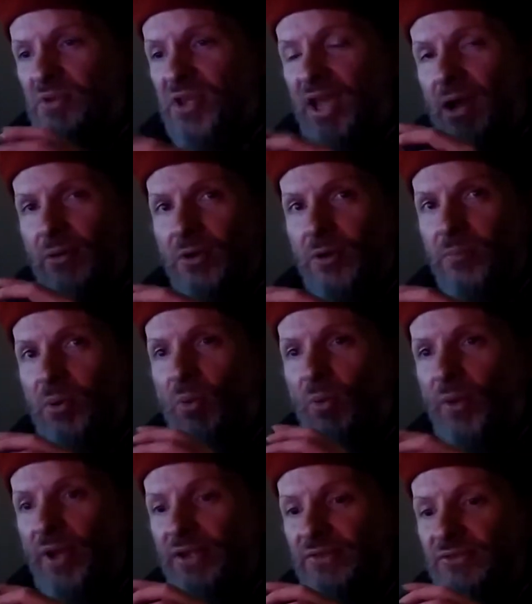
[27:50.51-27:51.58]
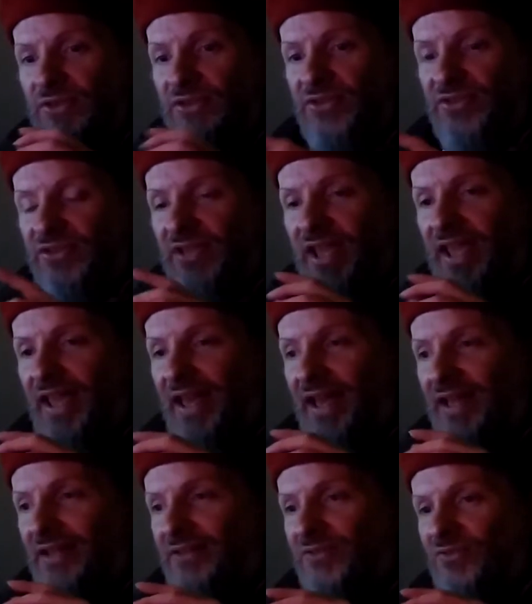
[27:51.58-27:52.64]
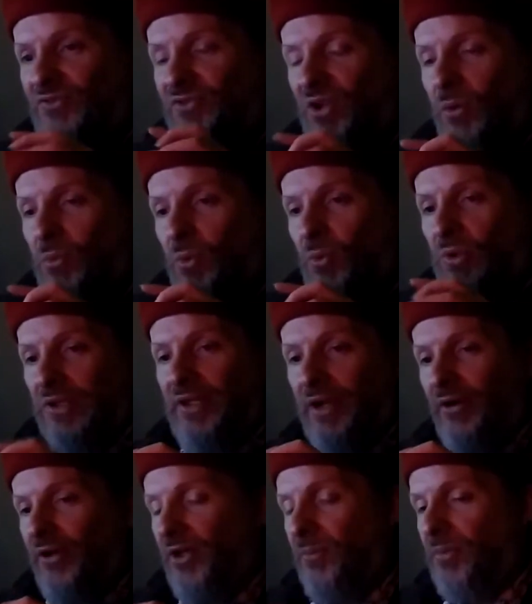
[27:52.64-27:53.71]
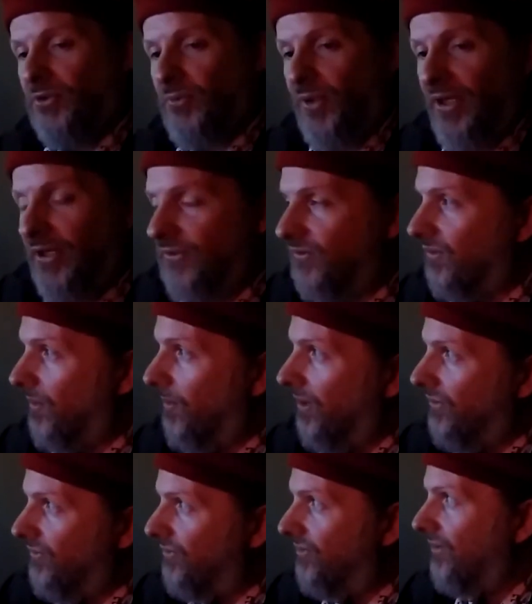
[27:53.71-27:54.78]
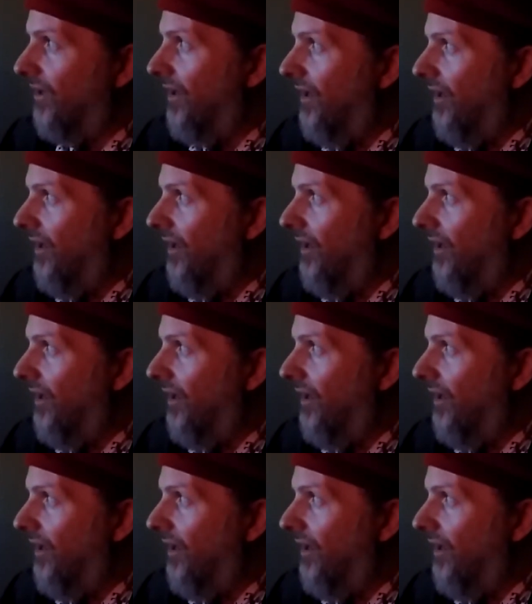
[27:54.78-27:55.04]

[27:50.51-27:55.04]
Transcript: counterpoint and tonal clarity between instruments.